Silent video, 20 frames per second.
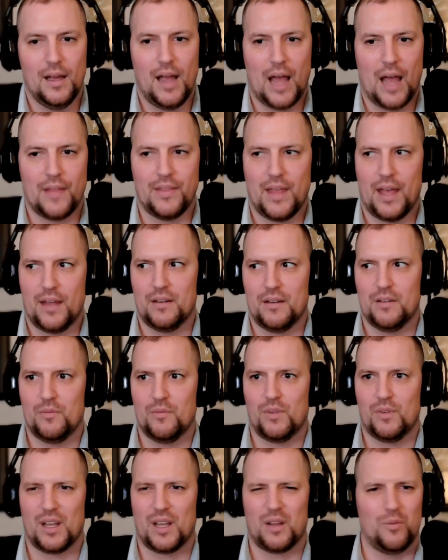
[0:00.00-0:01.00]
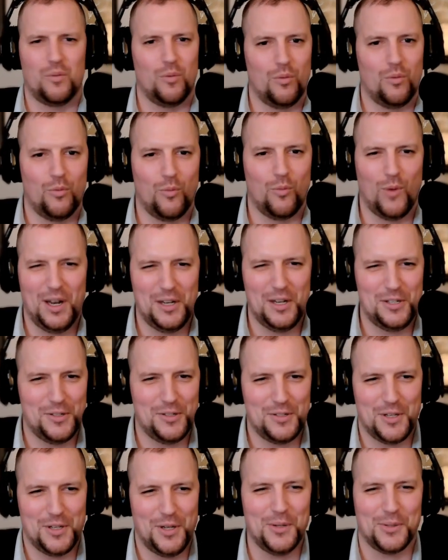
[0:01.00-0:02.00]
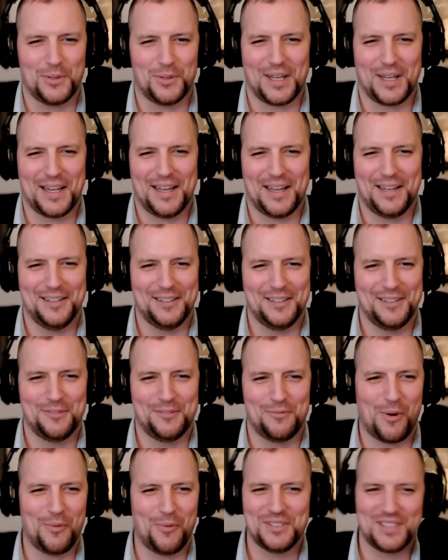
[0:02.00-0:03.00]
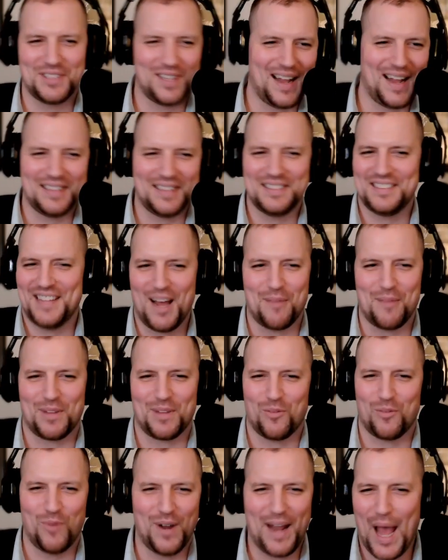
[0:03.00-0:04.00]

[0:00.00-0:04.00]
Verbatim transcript: And then, like, what did you do? Like, what was the next step? Like, what